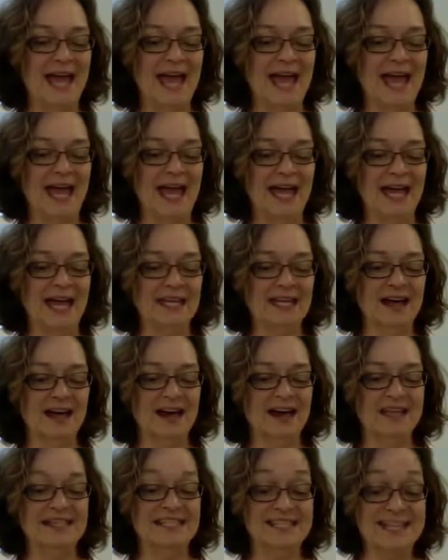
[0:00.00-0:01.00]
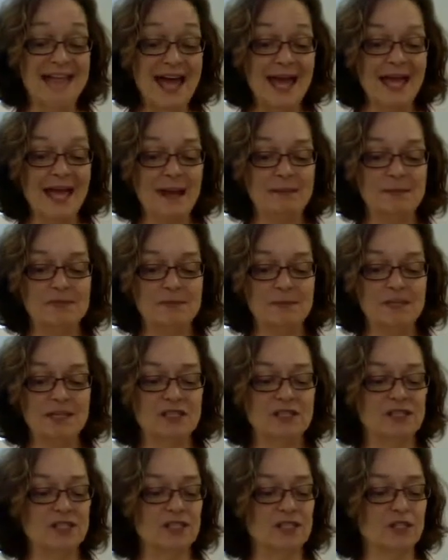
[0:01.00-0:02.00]
And today, I'm
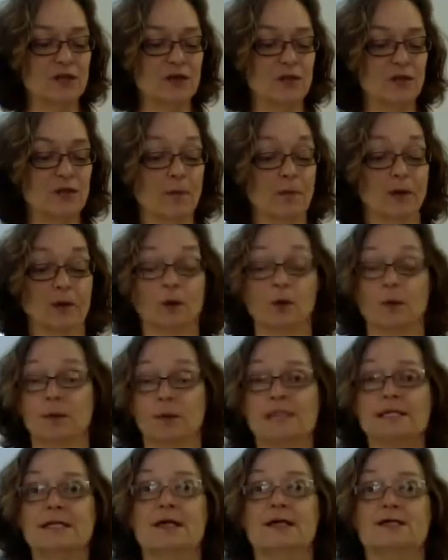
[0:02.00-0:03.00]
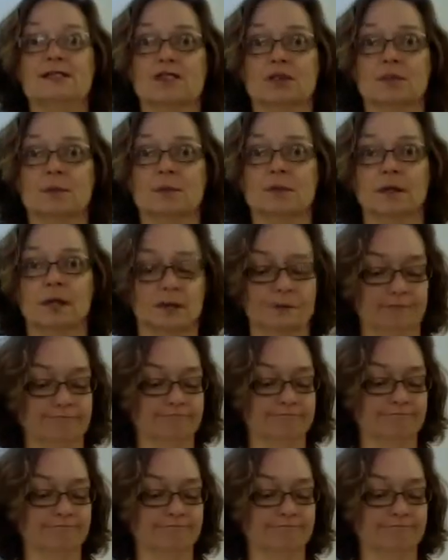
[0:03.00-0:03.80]
speaking to you from the Louisiana Superdome.